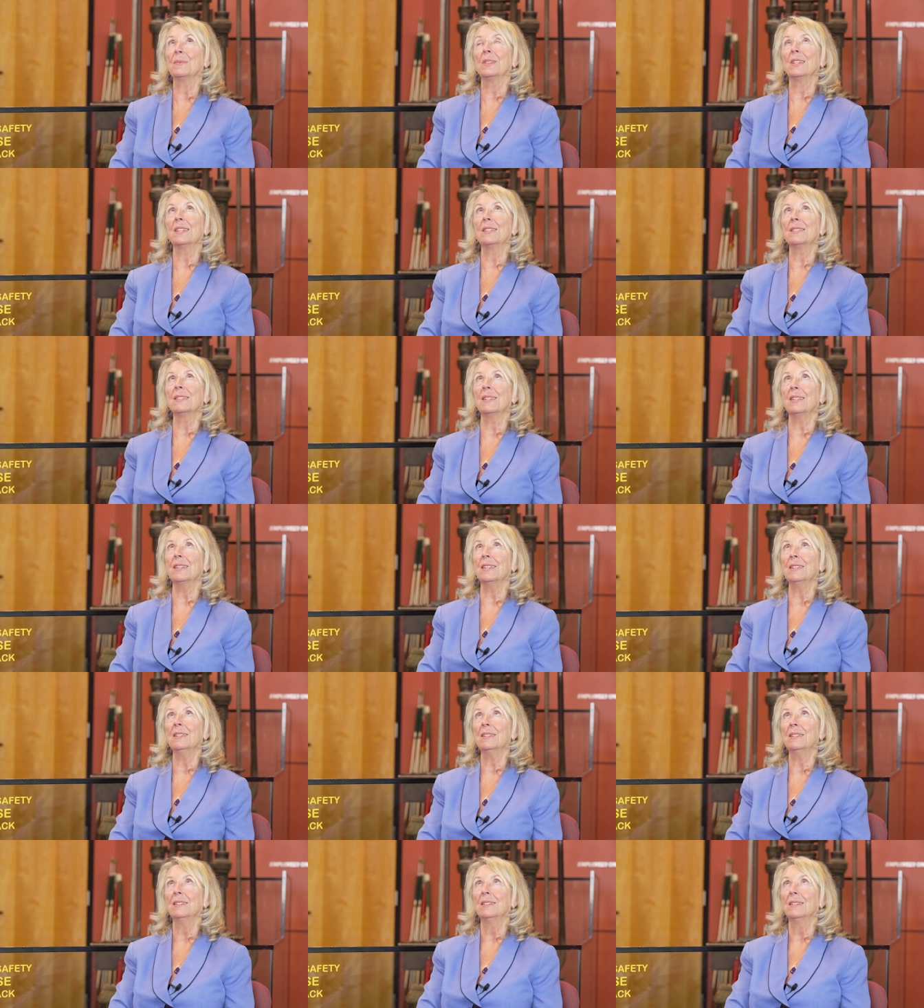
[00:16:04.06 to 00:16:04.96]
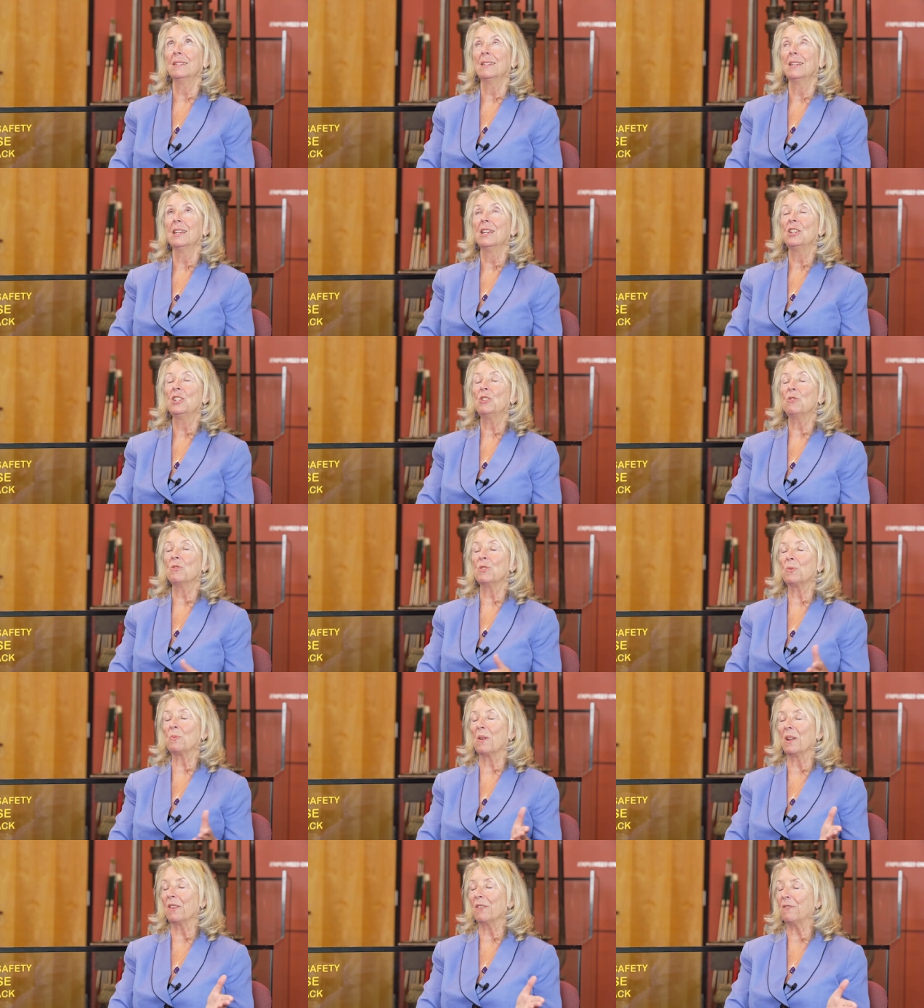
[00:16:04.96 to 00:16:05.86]
let's see. She
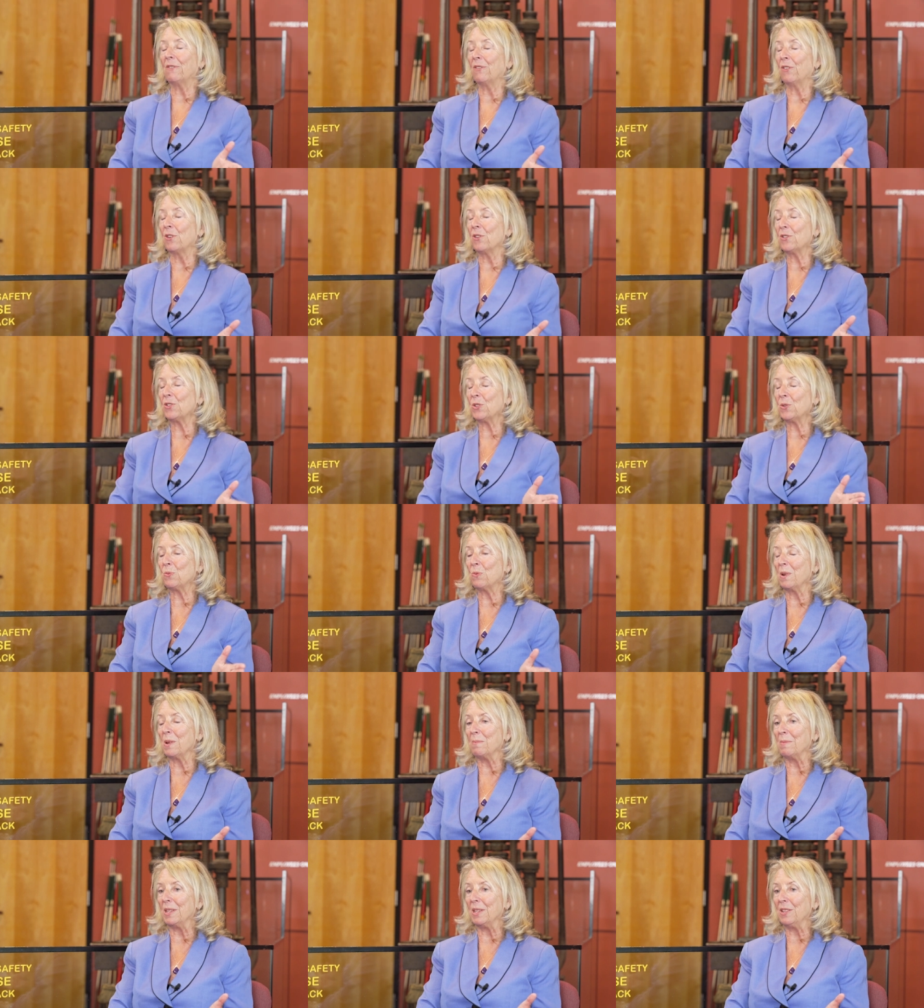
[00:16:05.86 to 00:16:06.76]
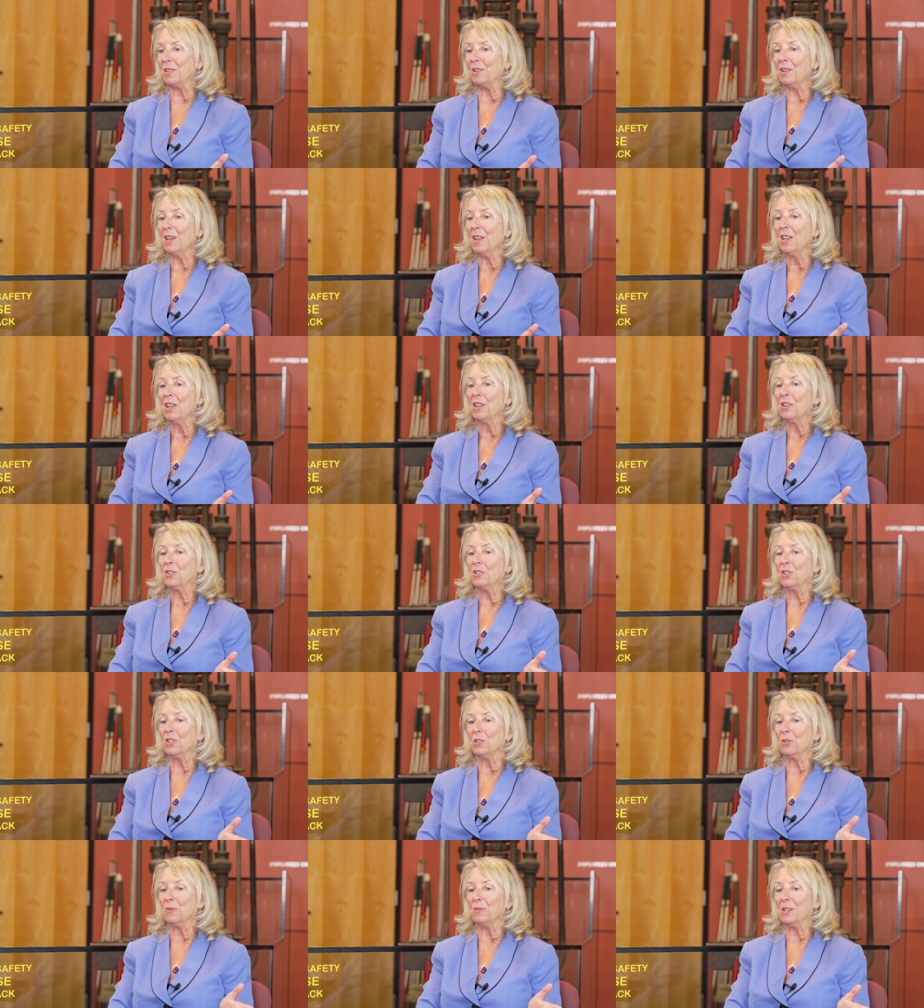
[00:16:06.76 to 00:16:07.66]
was one of the first women
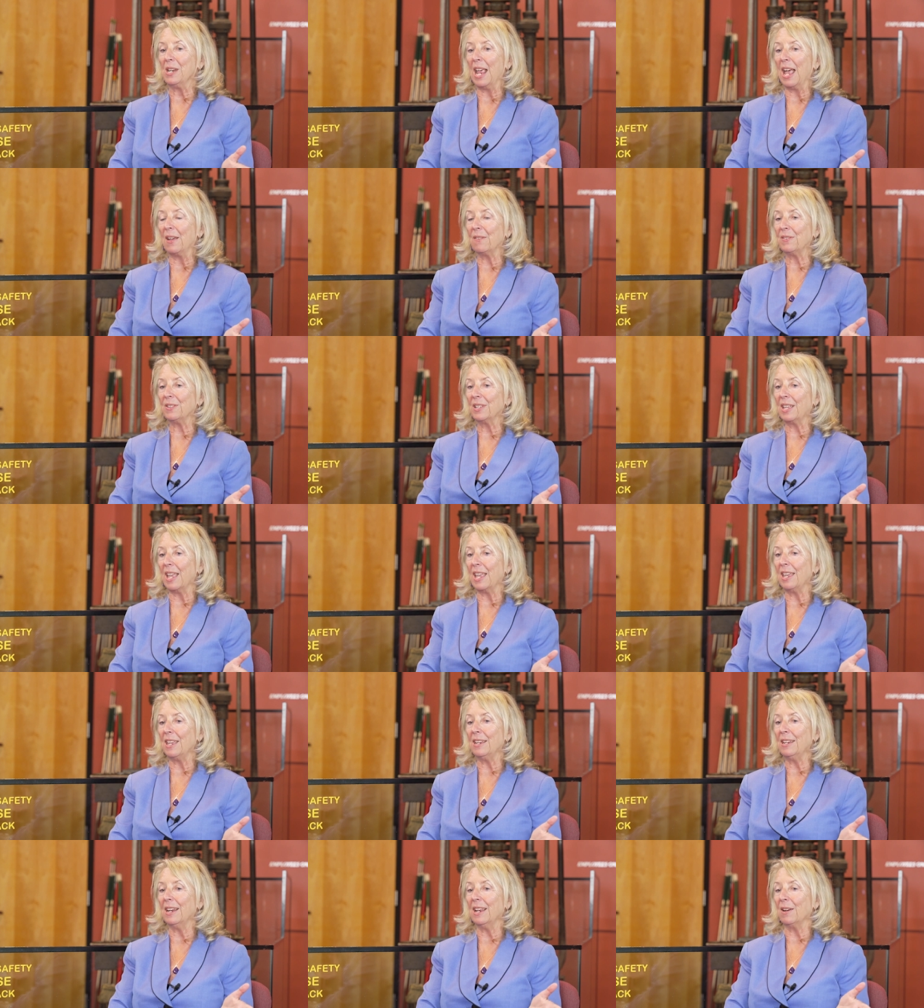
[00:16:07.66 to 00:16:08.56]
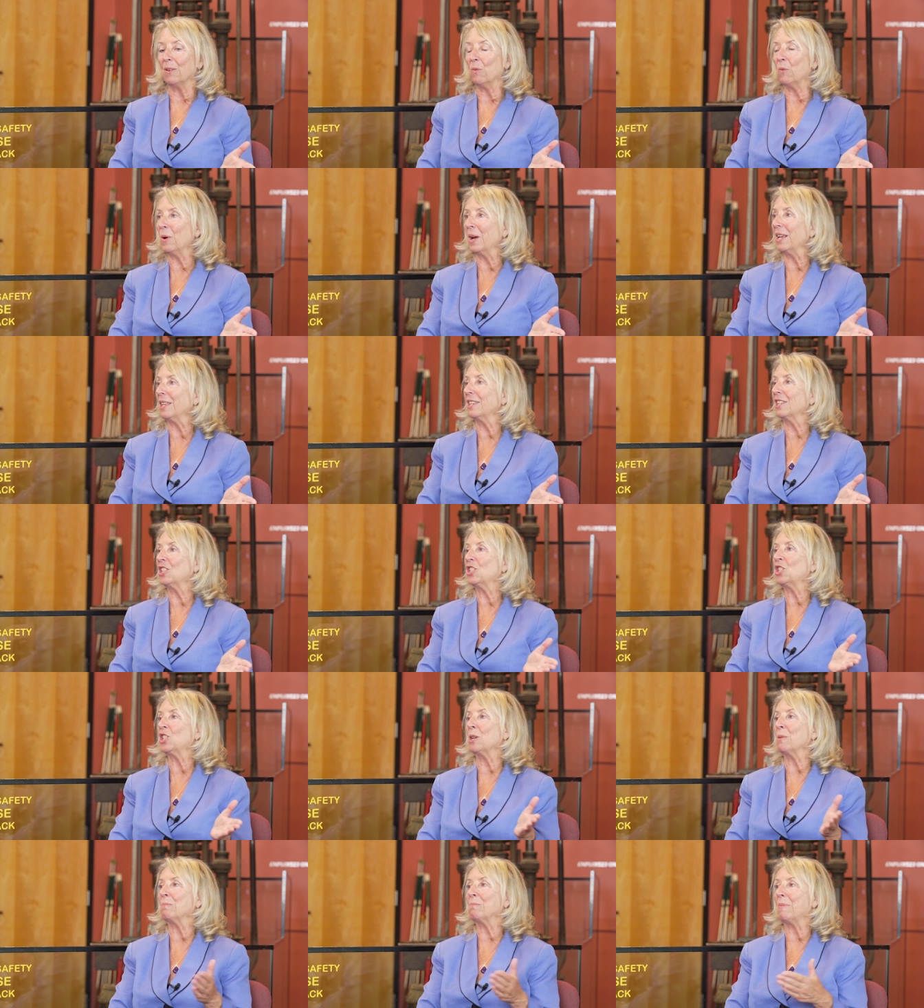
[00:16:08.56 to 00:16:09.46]
to navigate a whaling ship